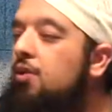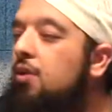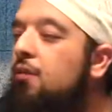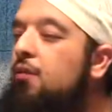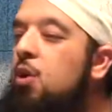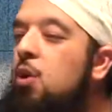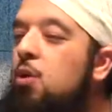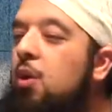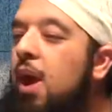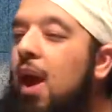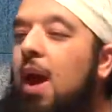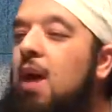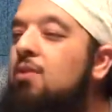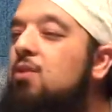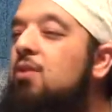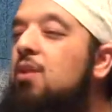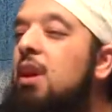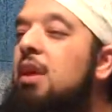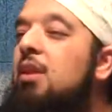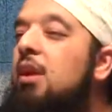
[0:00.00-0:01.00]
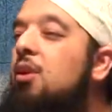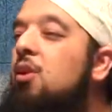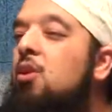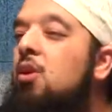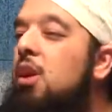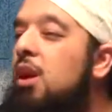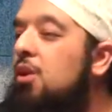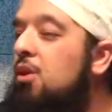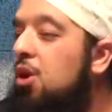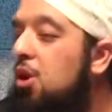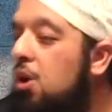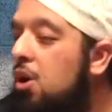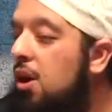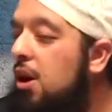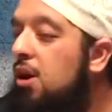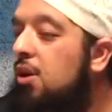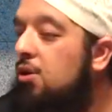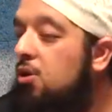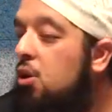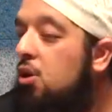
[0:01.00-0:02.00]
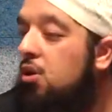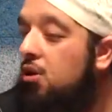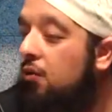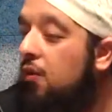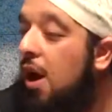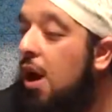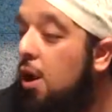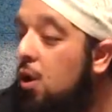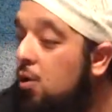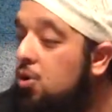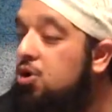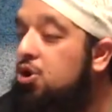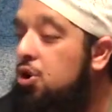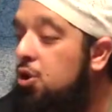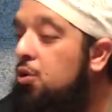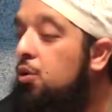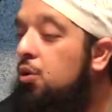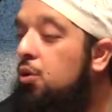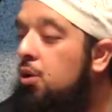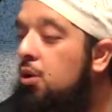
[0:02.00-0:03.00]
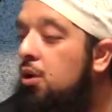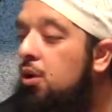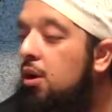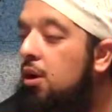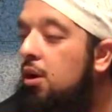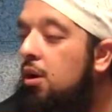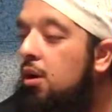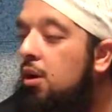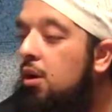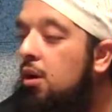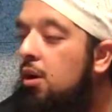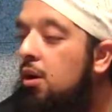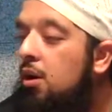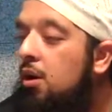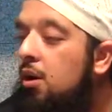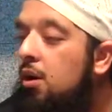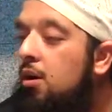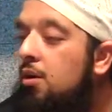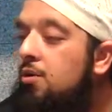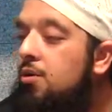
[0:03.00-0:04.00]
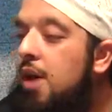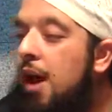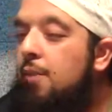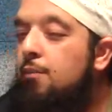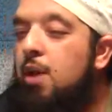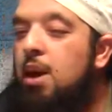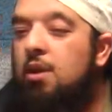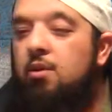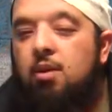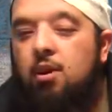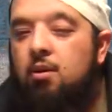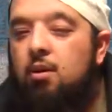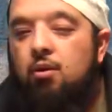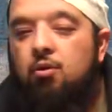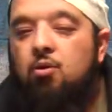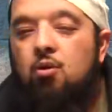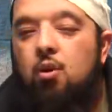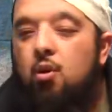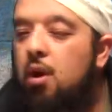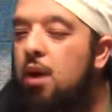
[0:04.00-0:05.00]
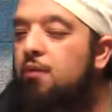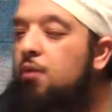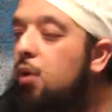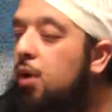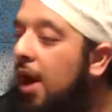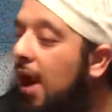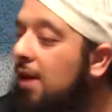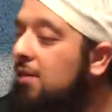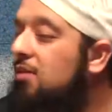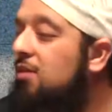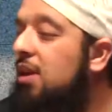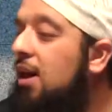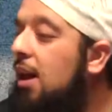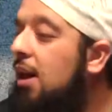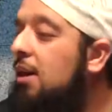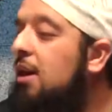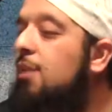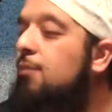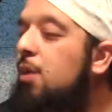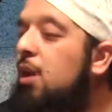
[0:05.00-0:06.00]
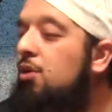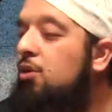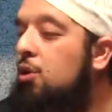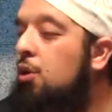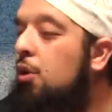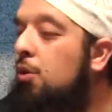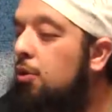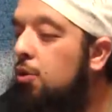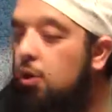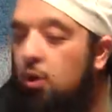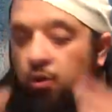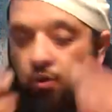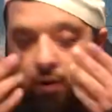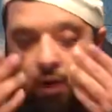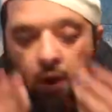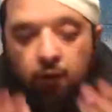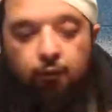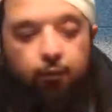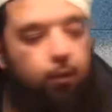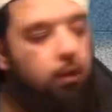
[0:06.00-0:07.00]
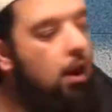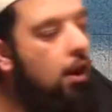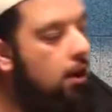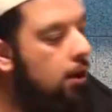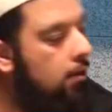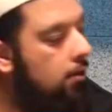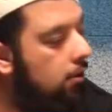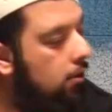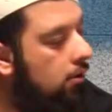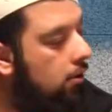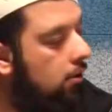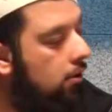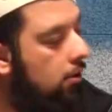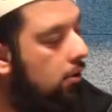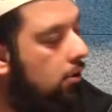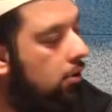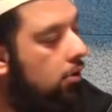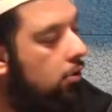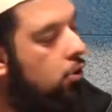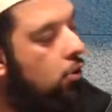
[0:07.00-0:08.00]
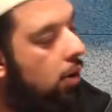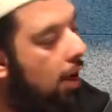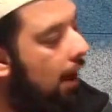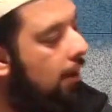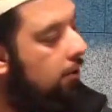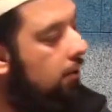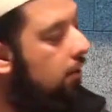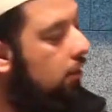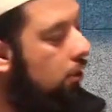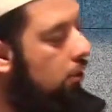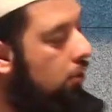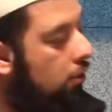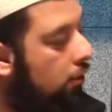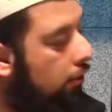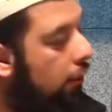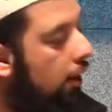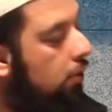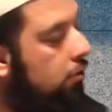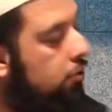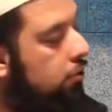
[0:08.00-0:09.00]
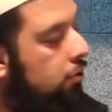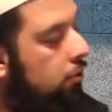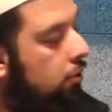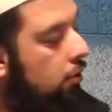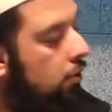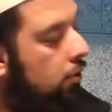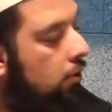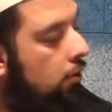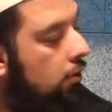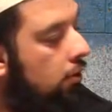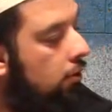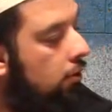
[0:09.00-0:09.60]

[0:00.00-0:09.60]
Because if you can't see the good in you, good around you, that means that there's no, if you can't see it, it means you're yourself blind. You can't see the good around you.